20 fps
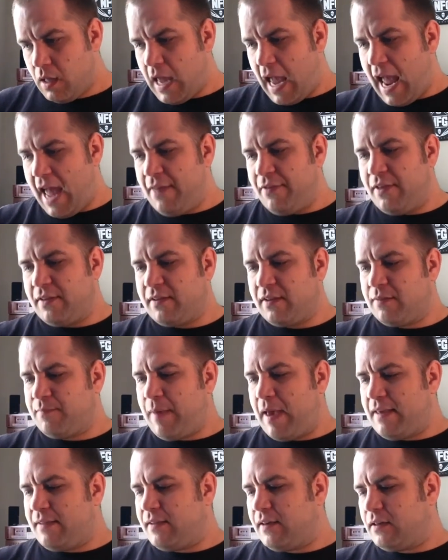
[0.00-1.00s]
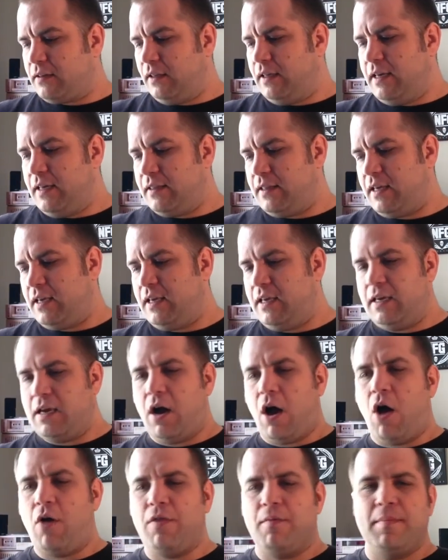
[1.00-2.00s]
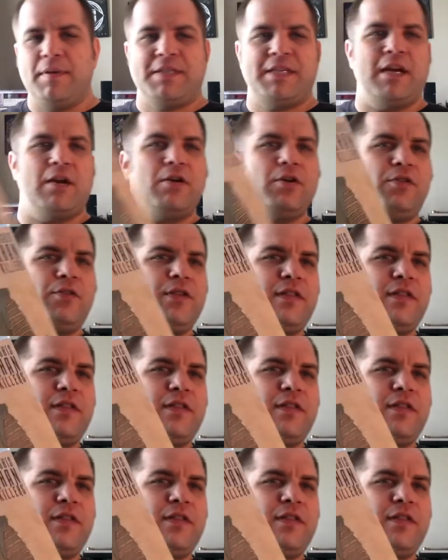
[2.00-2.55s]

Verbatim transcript: and this is basically the all the material